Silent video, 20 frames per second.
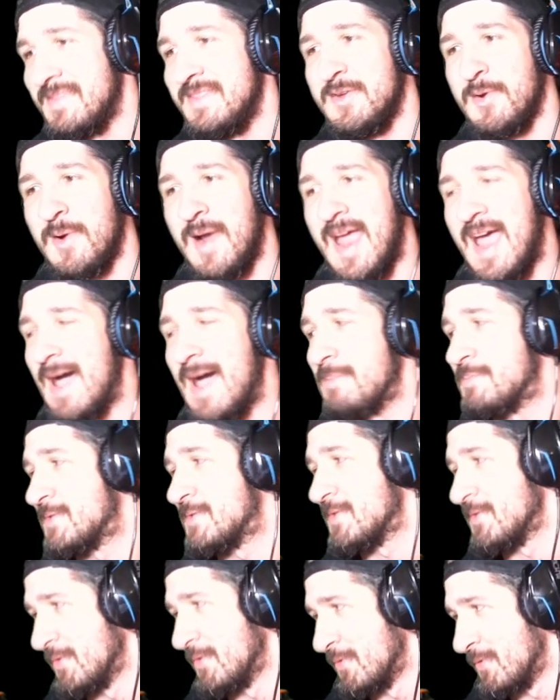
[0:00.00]
You're
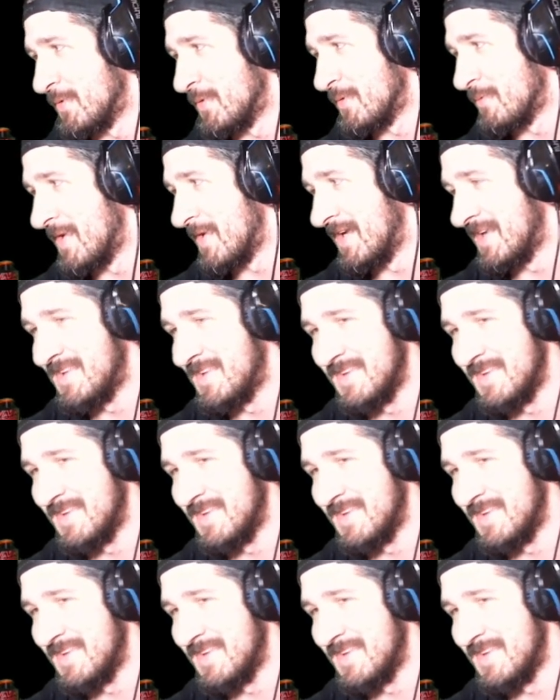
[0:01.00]
absolutely right.